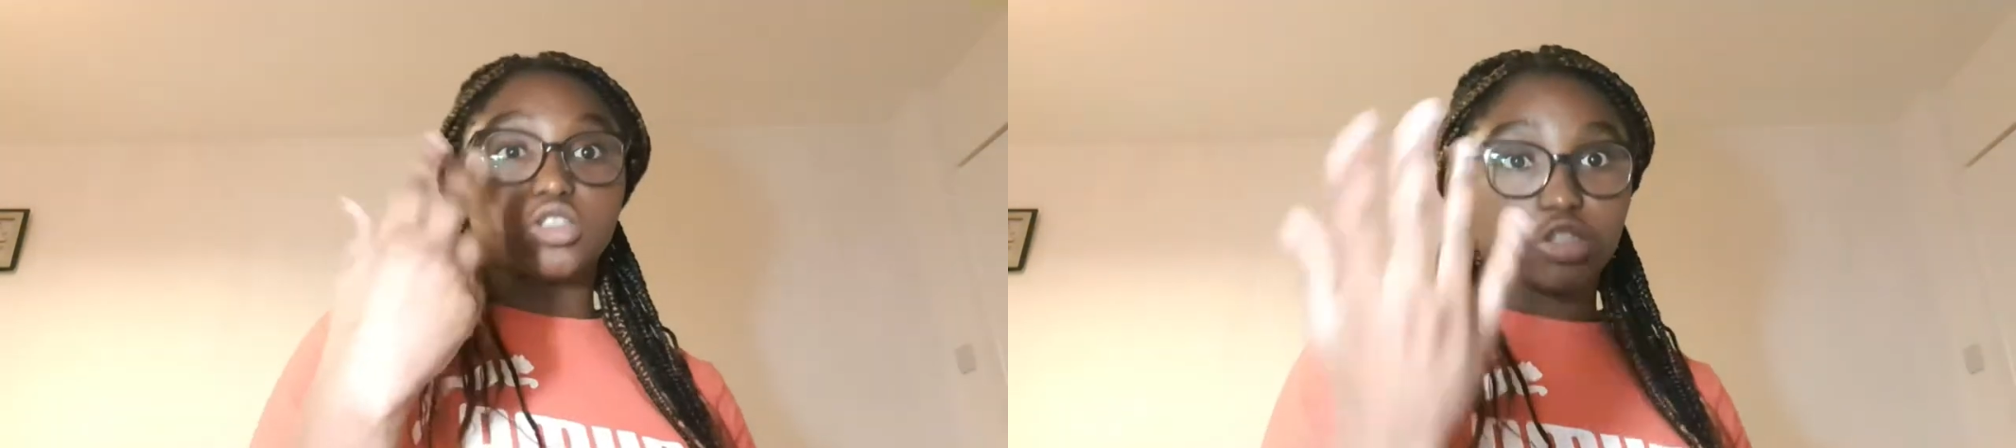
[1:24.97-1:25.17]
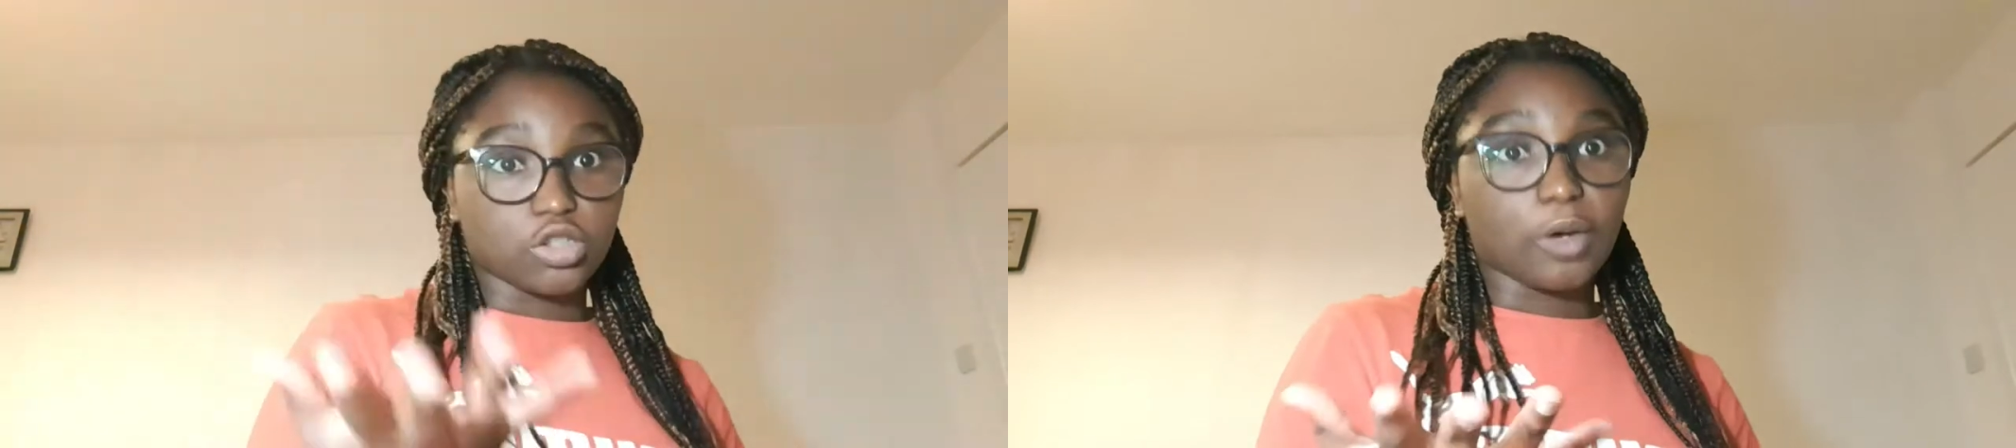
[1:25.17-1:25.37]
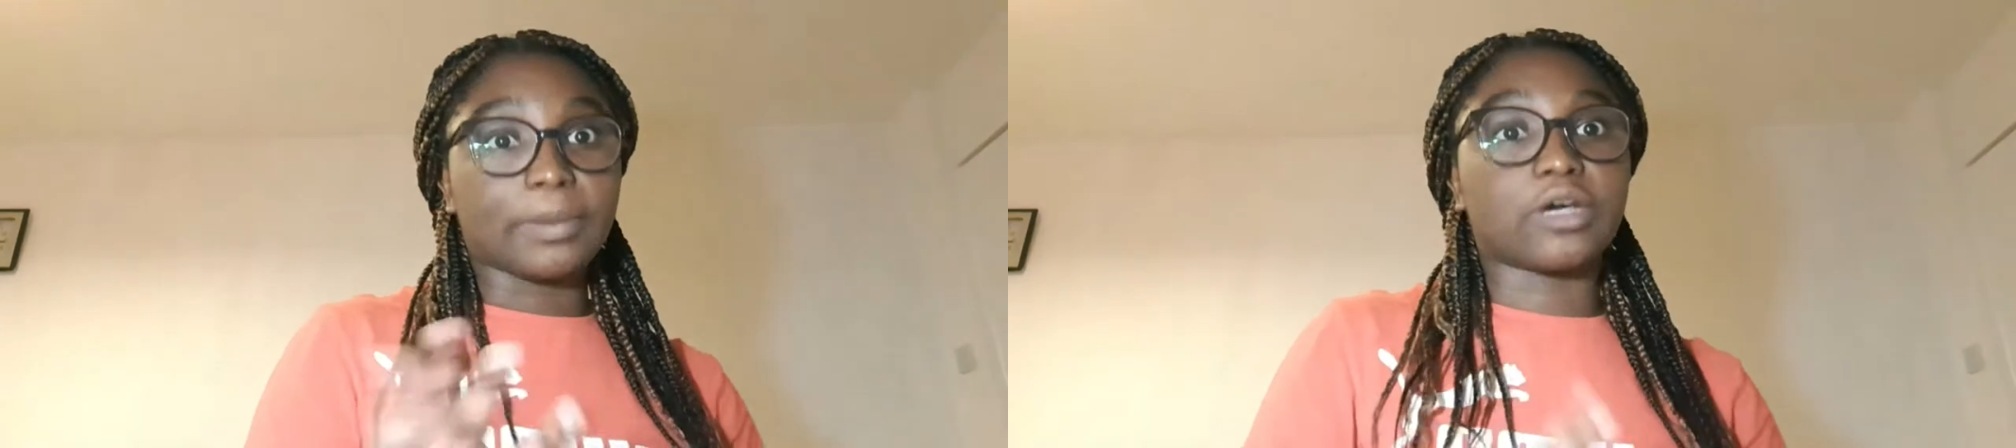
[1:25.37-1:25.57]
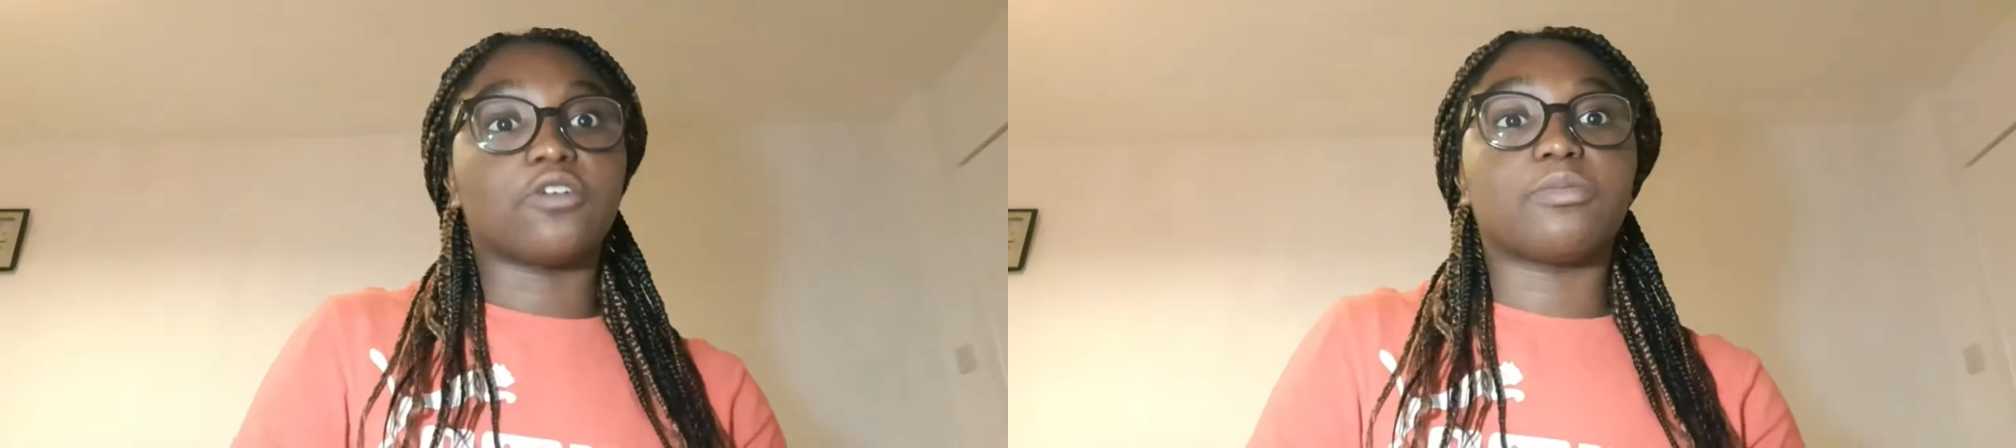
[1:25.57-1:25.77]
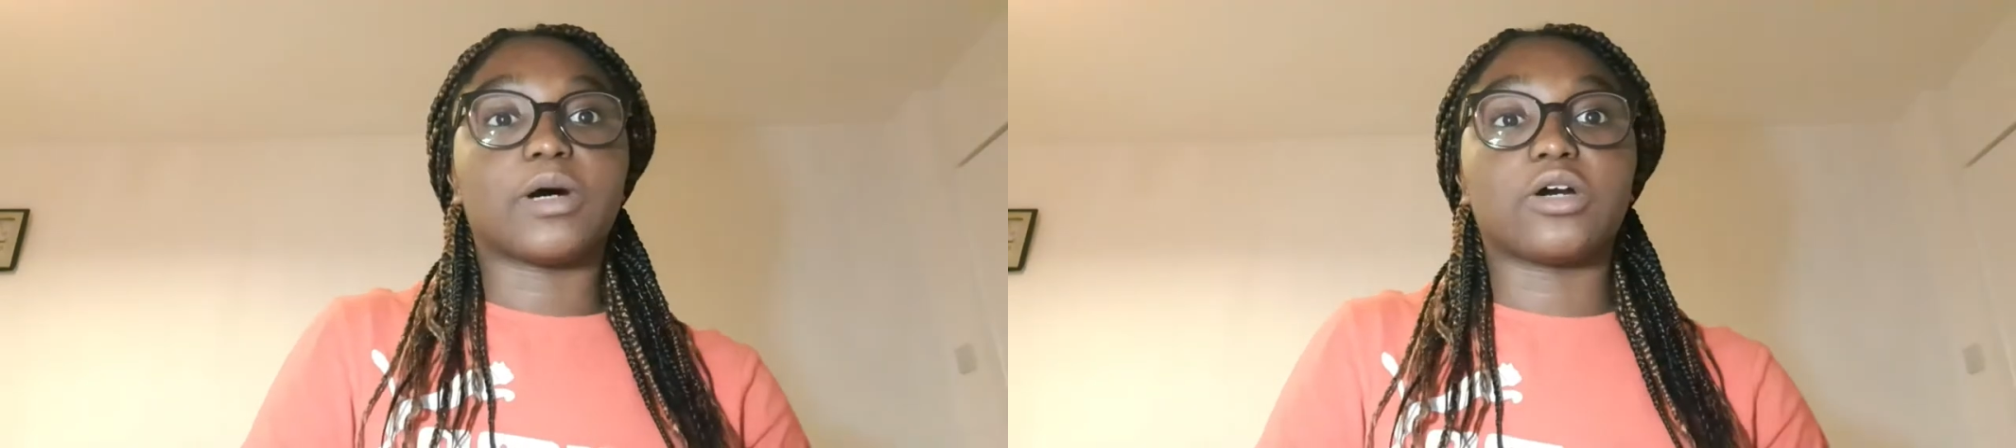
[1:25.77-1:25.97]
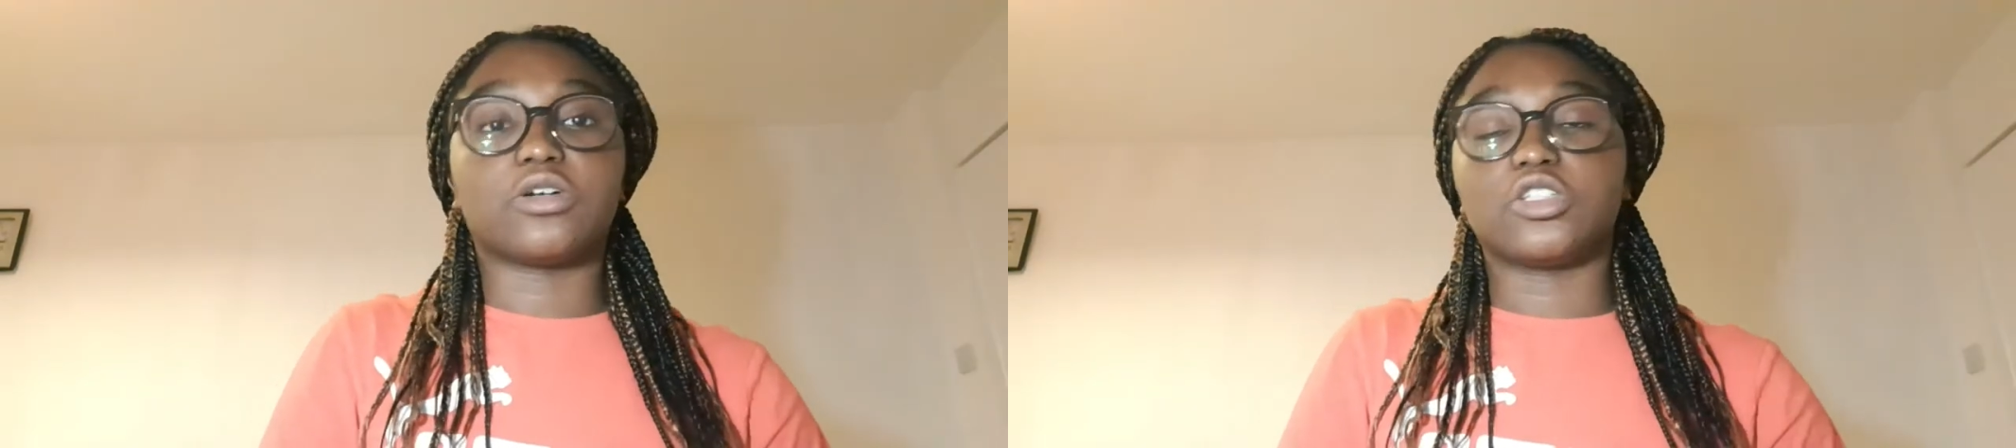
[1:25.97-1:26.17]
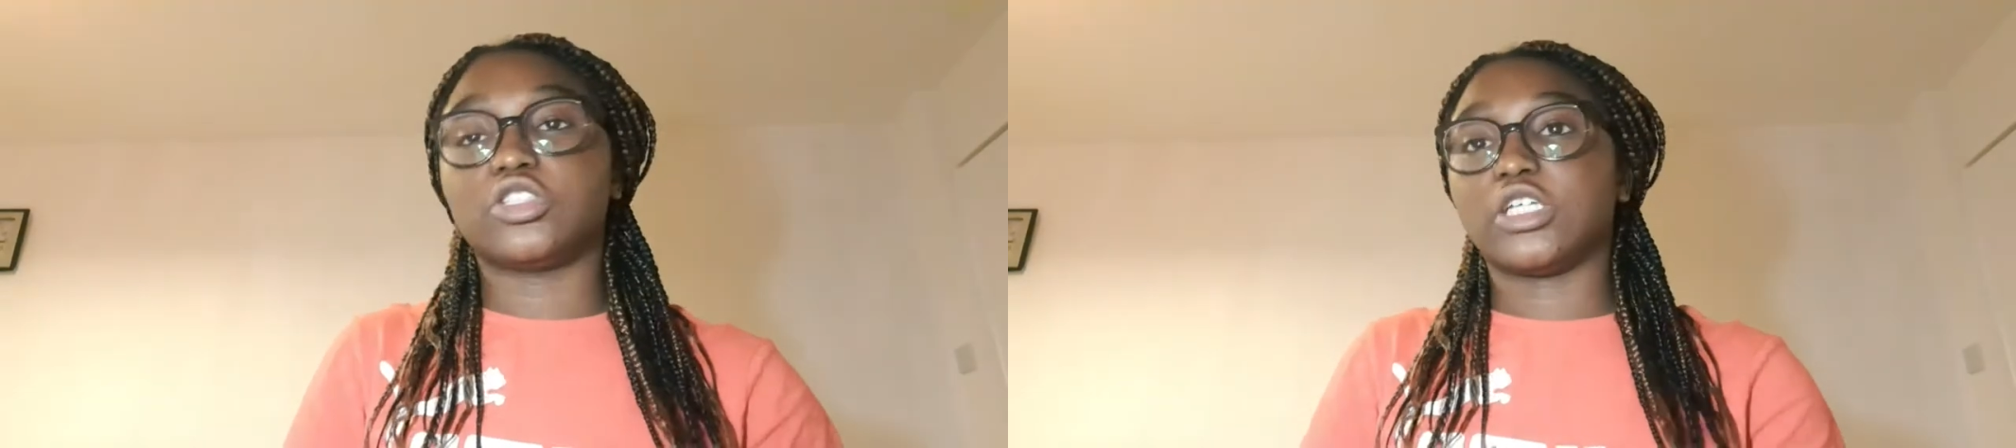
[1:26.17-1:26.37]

the topic of biology,